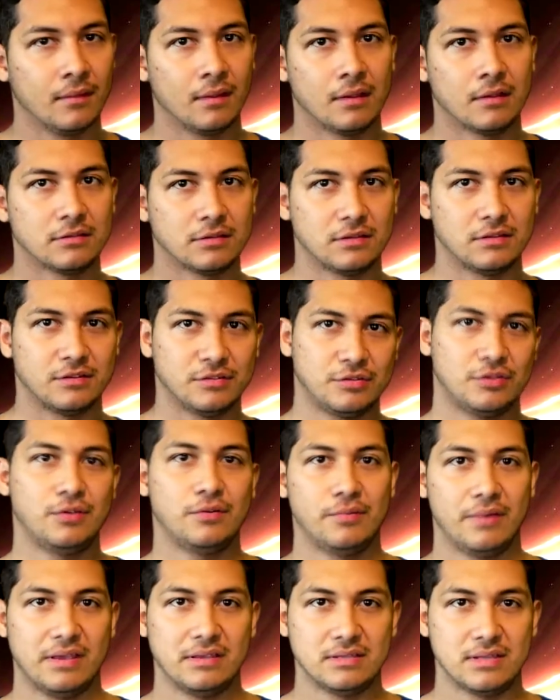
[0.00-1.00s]
So there's
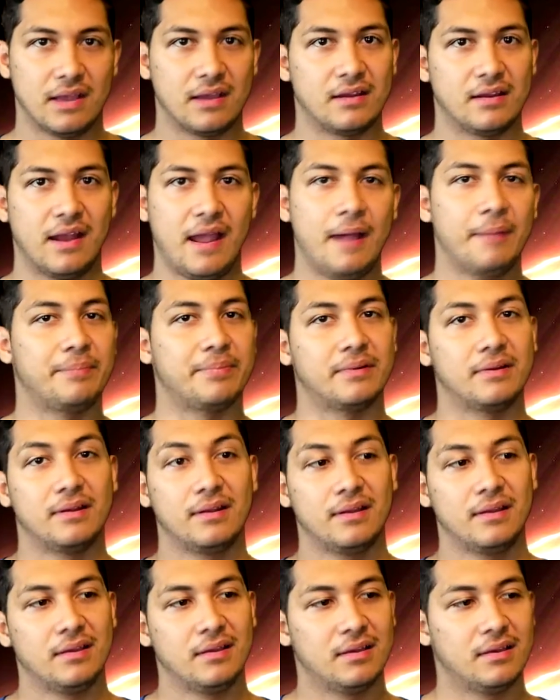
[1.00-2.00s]
two ways that could happen.
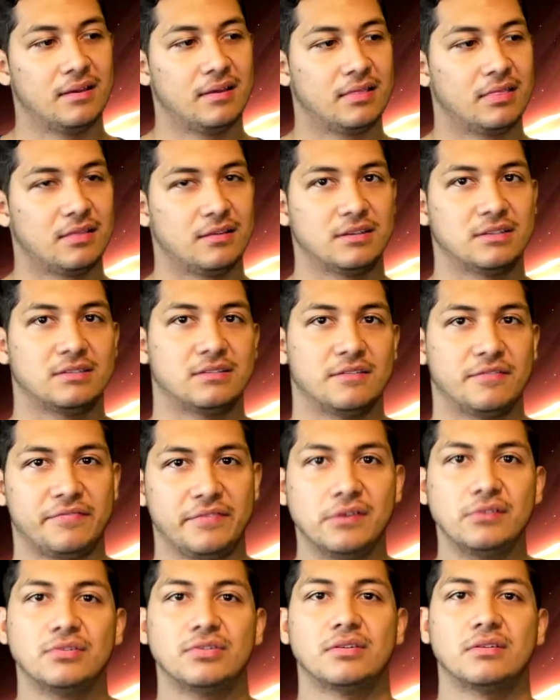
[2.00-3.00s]
There's
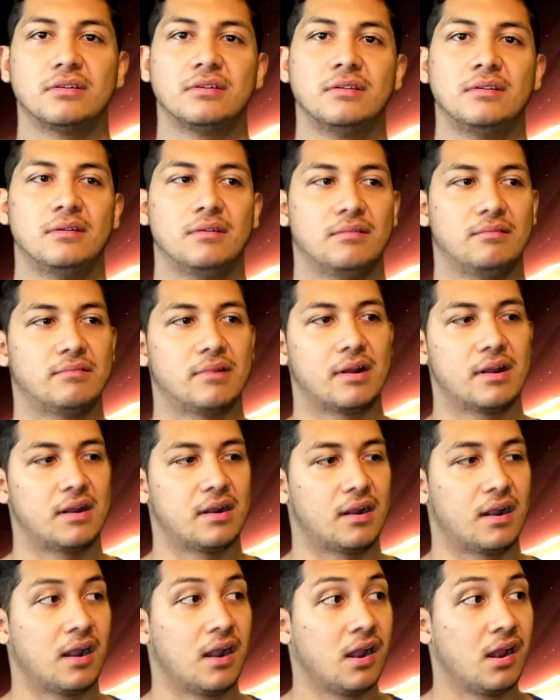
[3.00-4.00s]
diffusion,
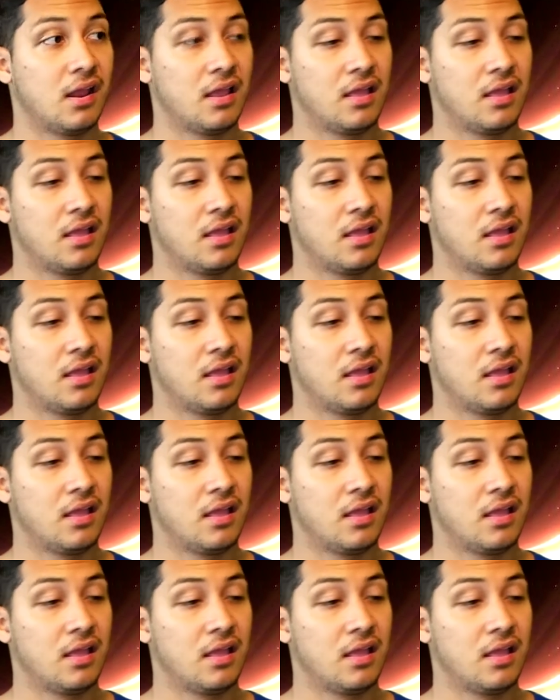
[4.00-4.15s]
where